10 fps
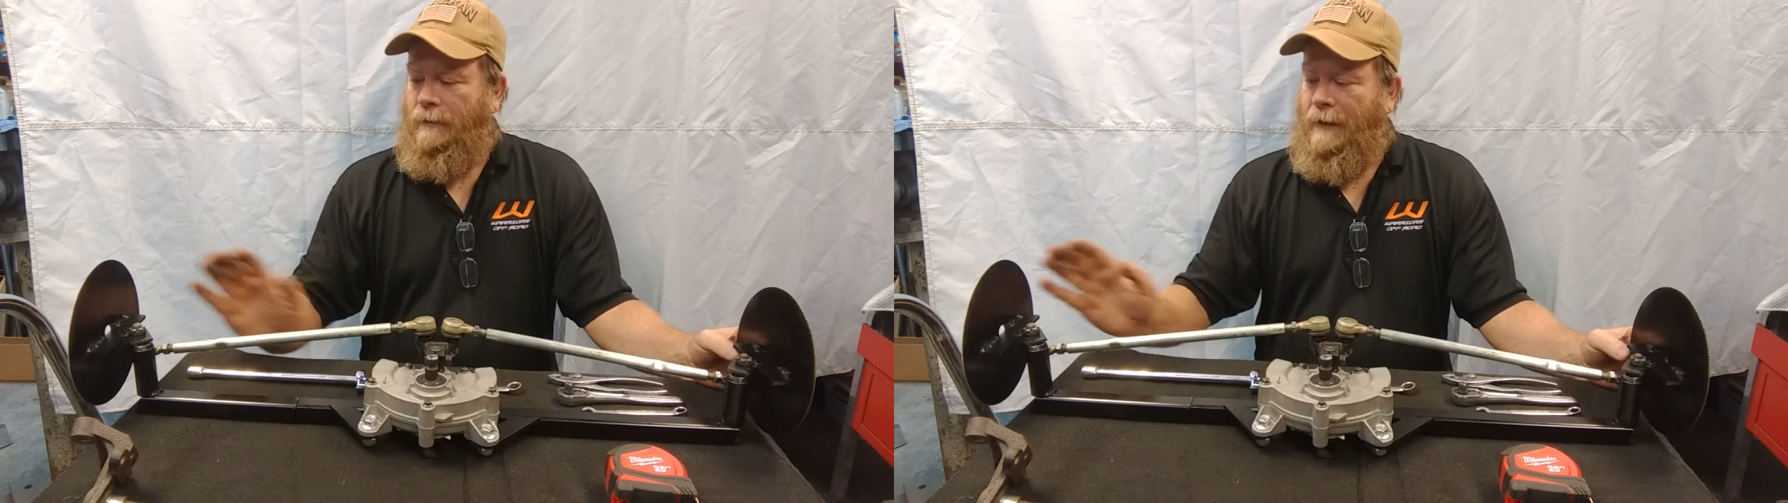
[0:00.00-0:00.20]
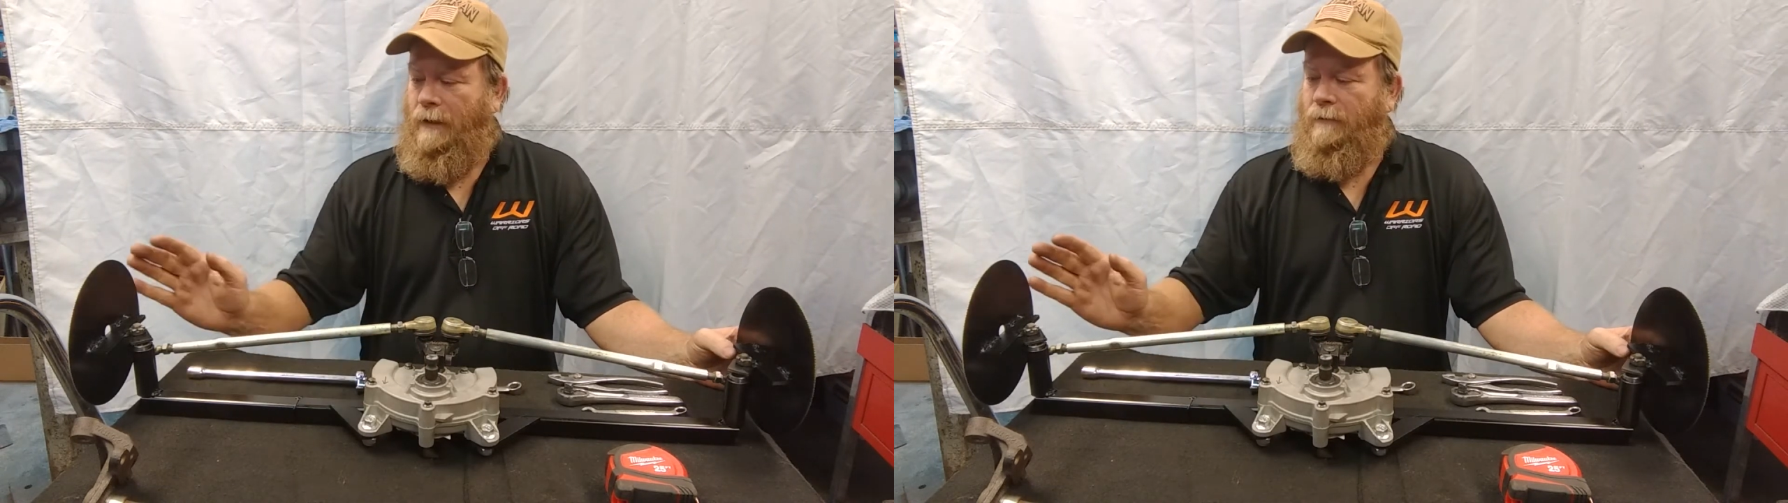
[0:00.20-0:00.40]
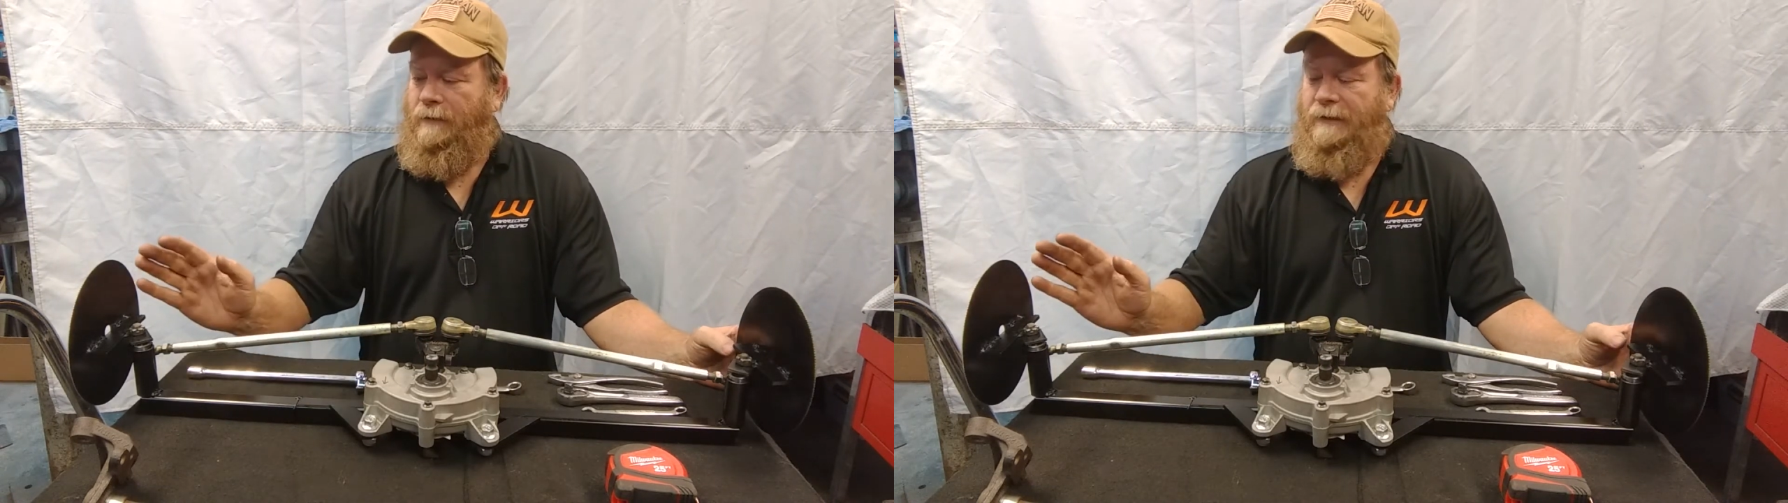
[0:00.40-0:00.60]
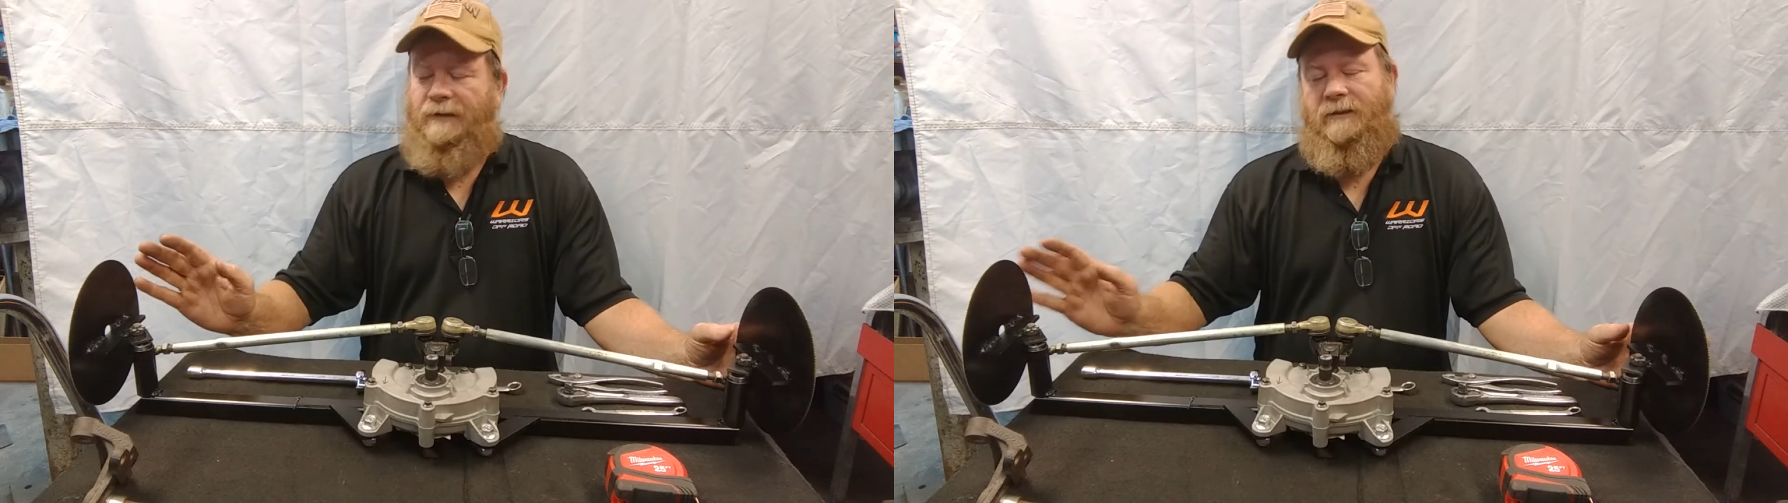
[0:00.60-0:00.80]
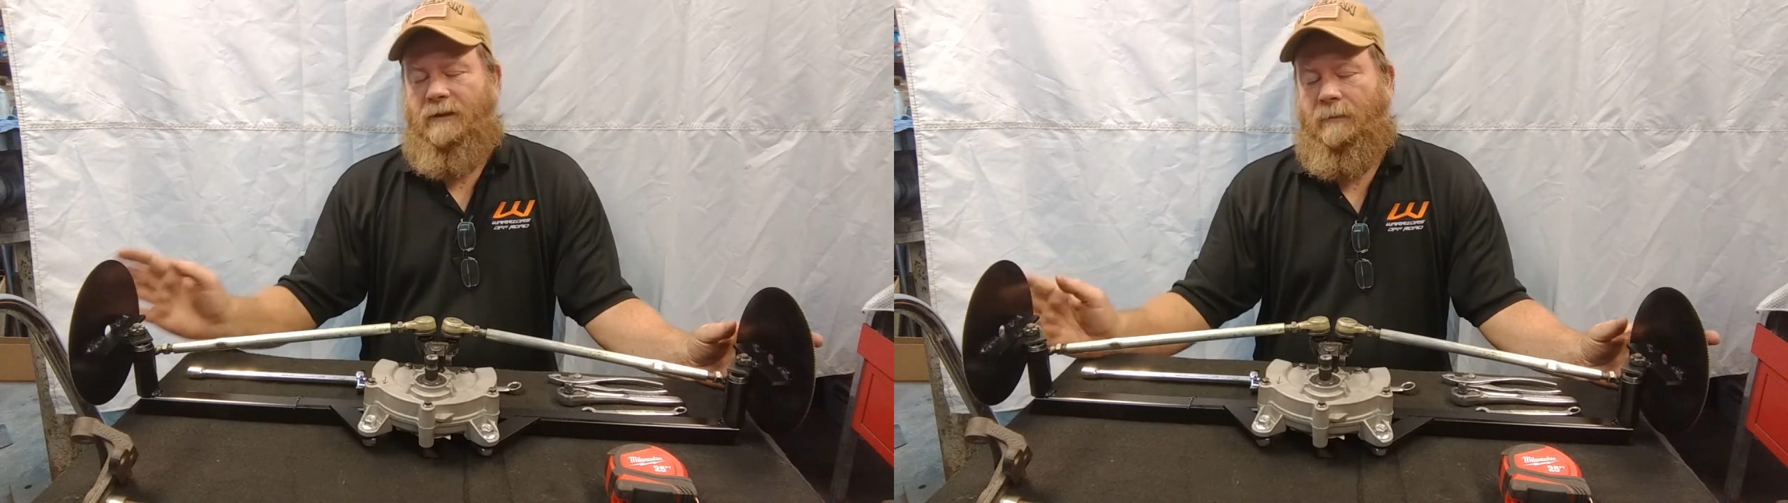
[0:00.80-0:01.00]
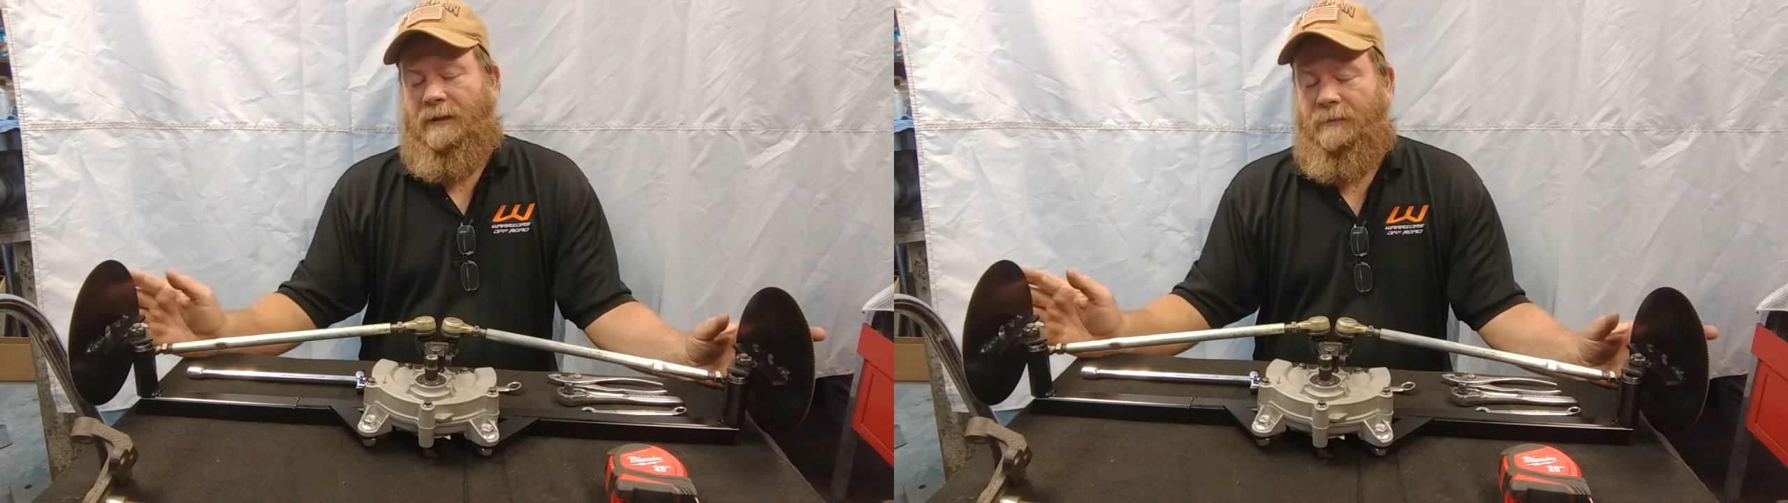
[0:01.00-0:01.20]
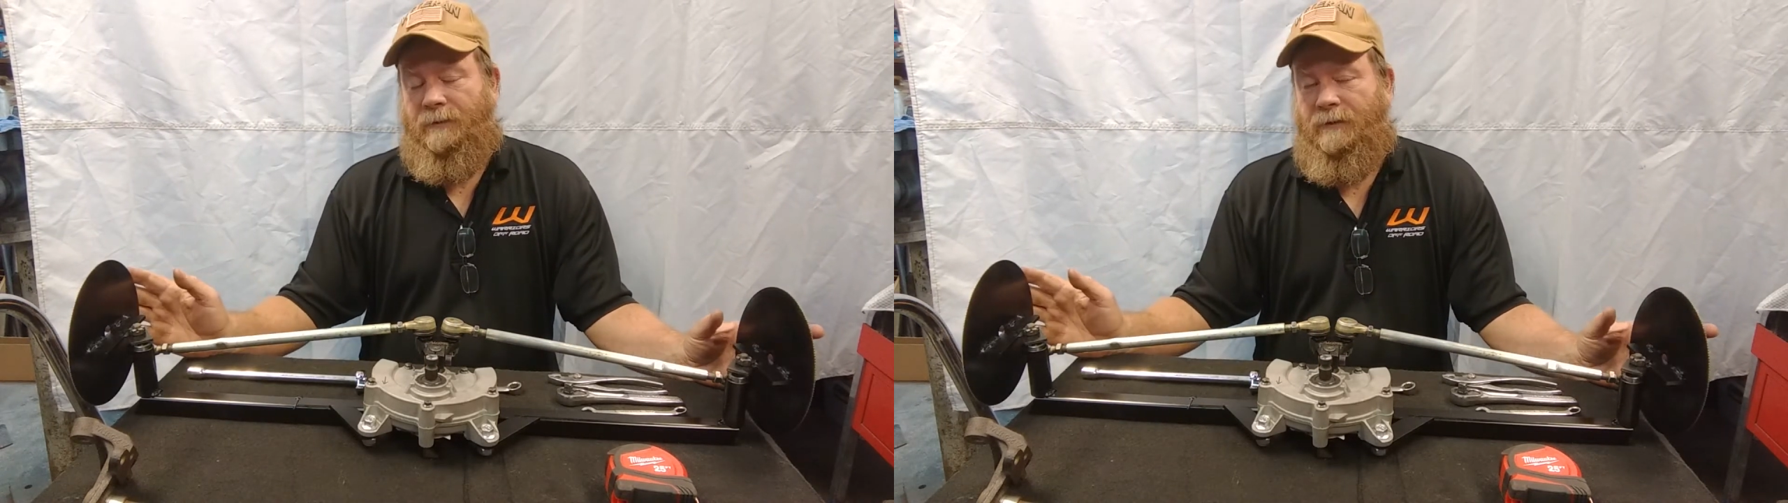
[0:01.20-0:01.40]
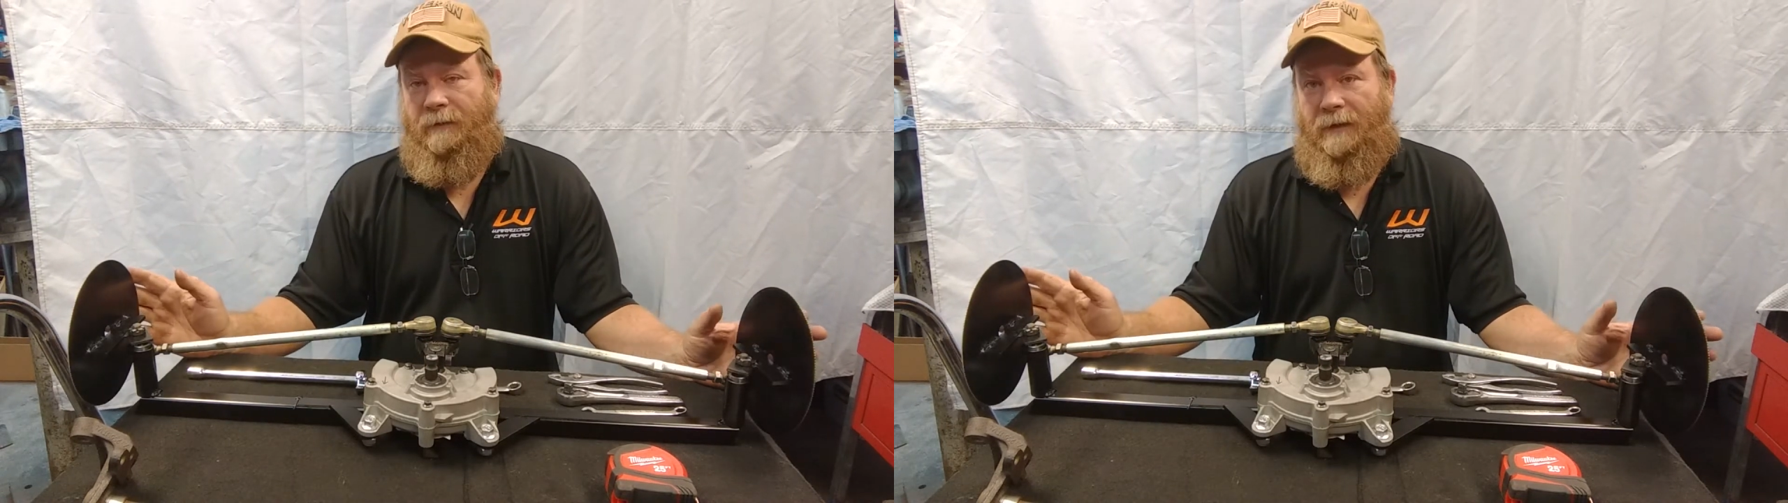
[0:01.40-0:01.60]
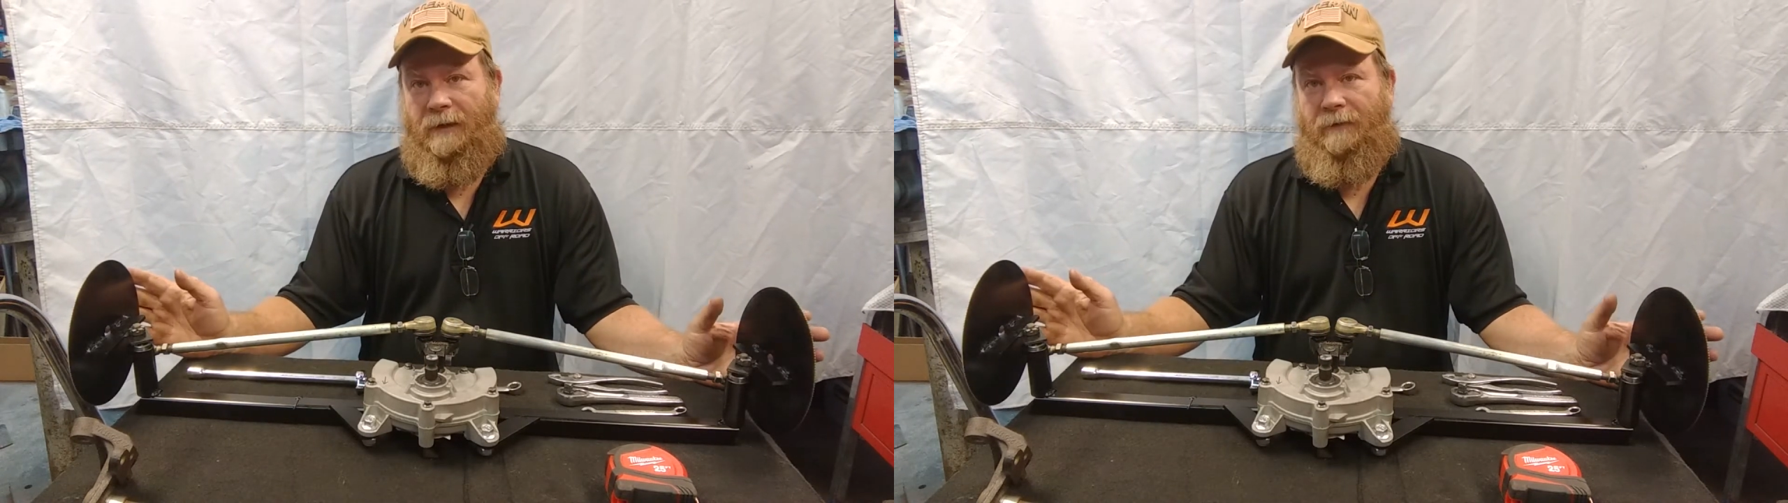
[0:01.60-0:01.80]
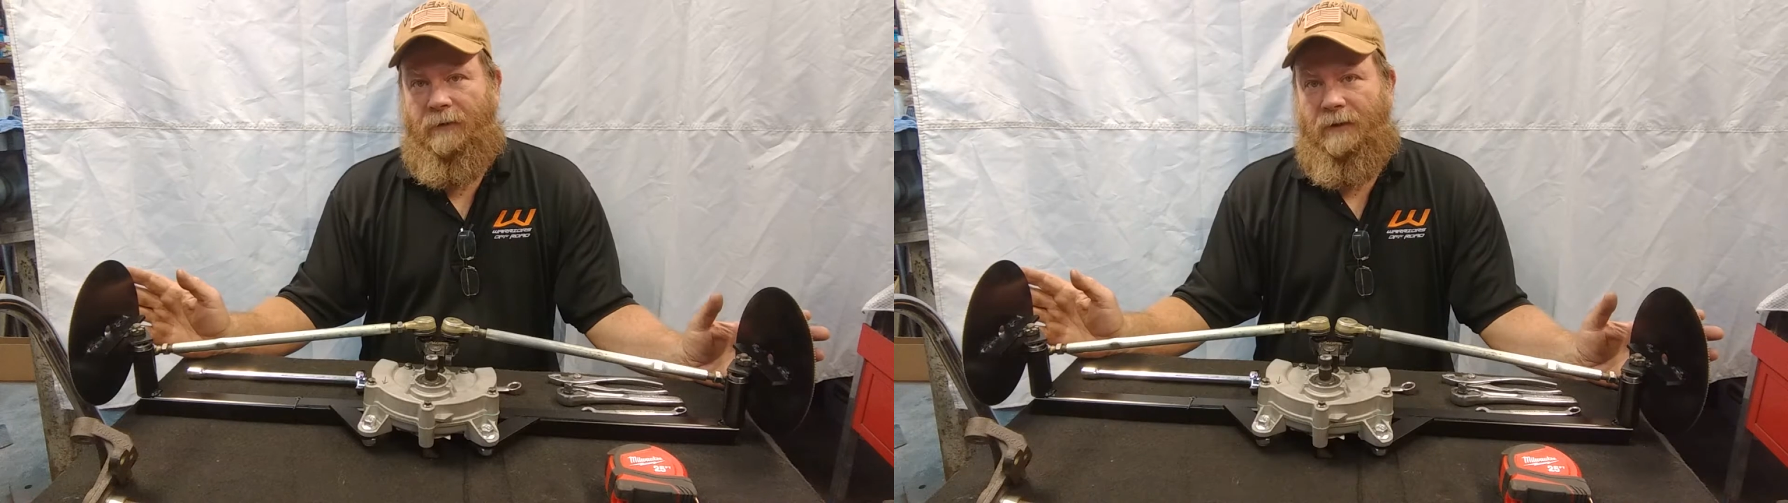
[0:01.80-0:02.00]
Now this is going to be specifically for